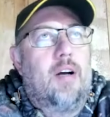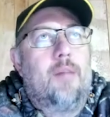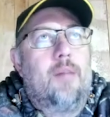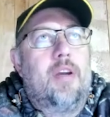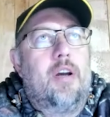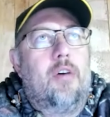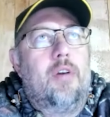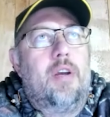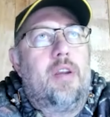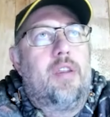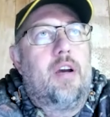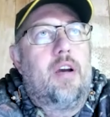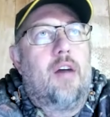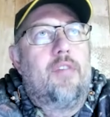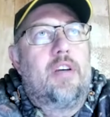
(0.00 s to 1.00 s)
The only thing
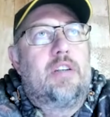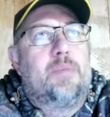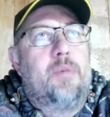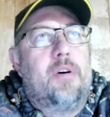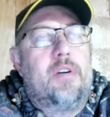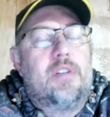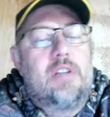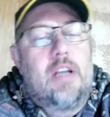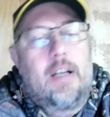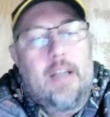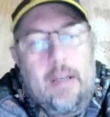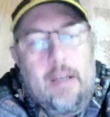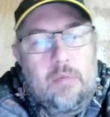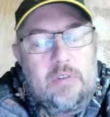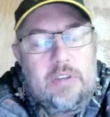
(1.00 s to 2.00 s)
I've experienced like
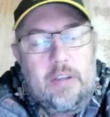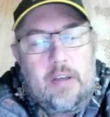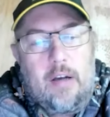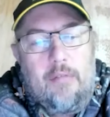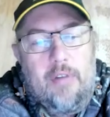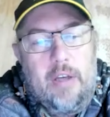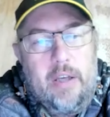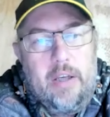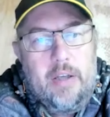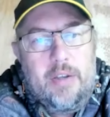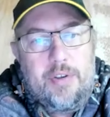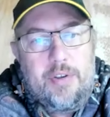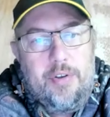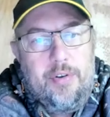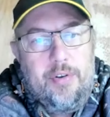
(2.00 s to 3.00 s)
that was the Cavaliers
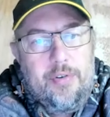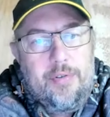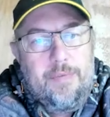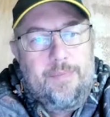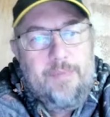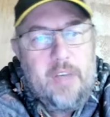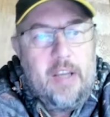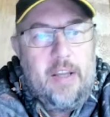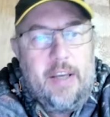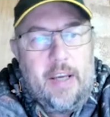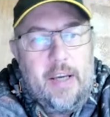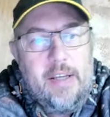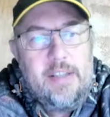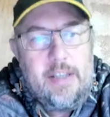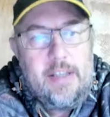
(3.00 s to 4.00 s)
tour in the
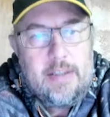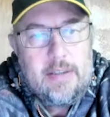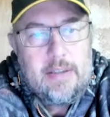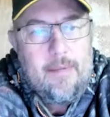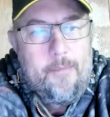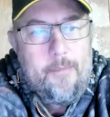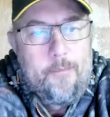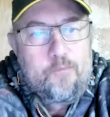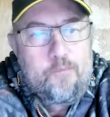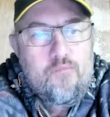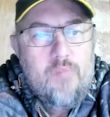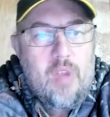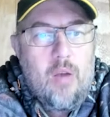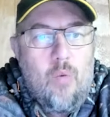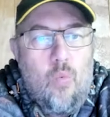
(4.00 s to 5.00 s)
80s
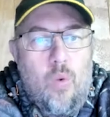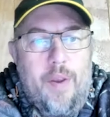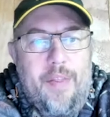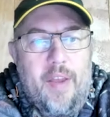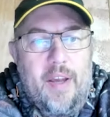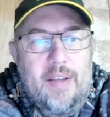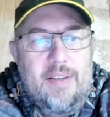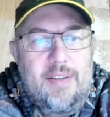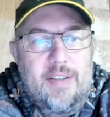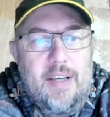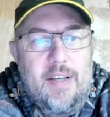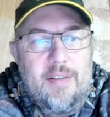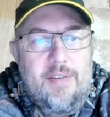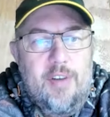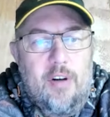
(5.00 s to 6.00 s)
when they
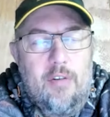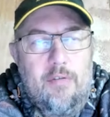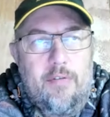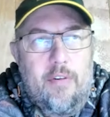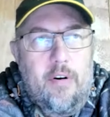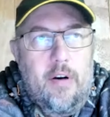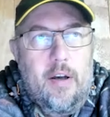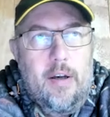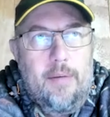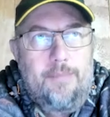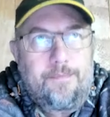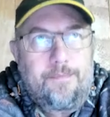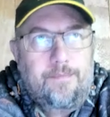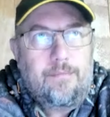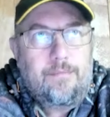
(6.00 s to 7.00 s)
sent over a
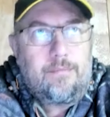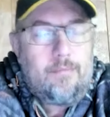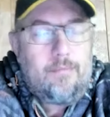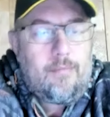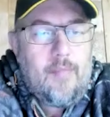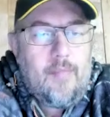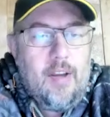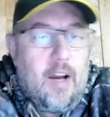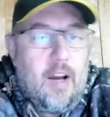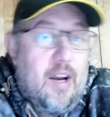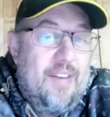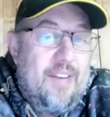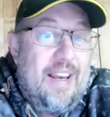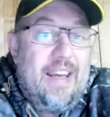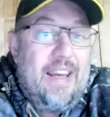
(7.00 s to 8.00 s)
kind
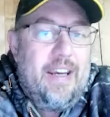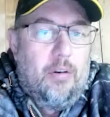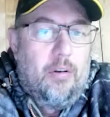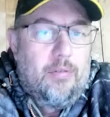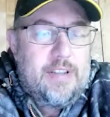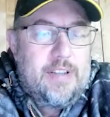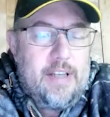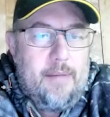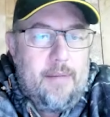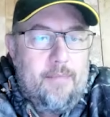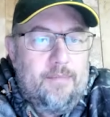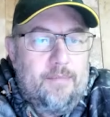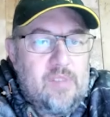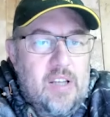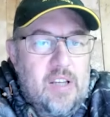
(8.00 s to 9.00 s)
of illegal team,
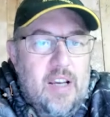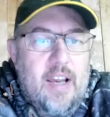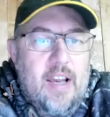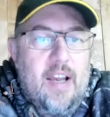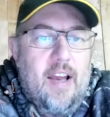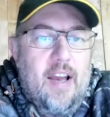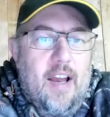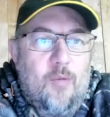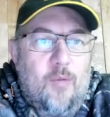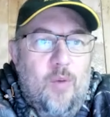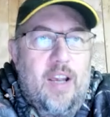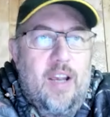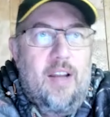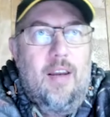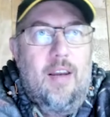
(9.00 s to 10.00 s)
and we
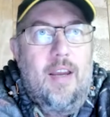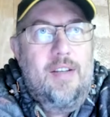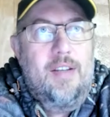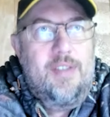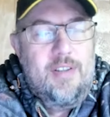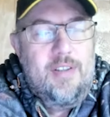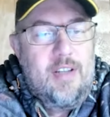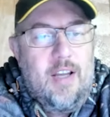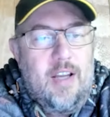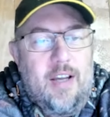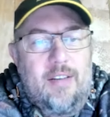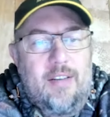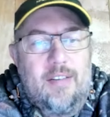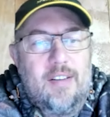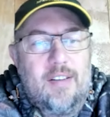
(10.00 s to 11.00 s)
had legends
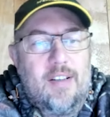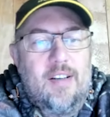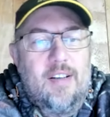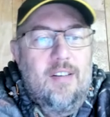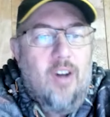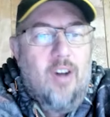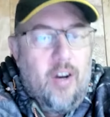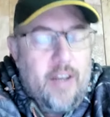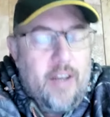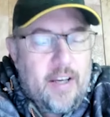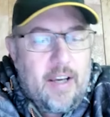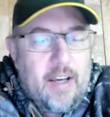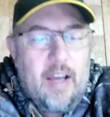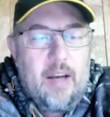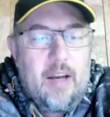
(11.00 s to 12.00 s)
like Donnie
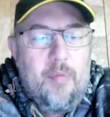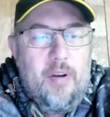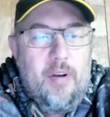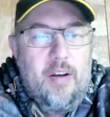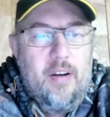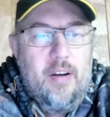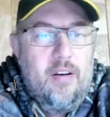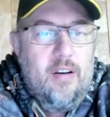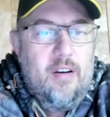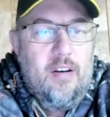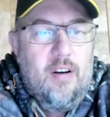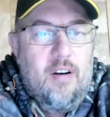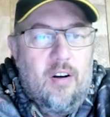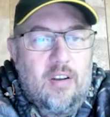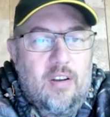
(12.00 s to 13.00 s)
Gerber and
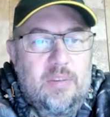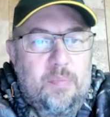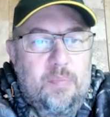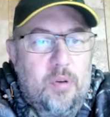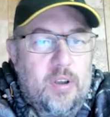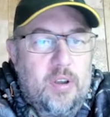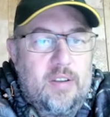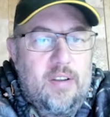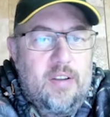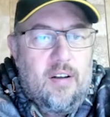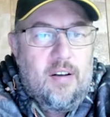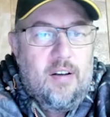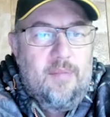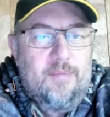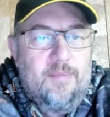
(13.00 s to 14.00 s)
Naas
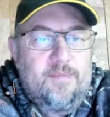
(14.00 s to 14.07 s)
Botha,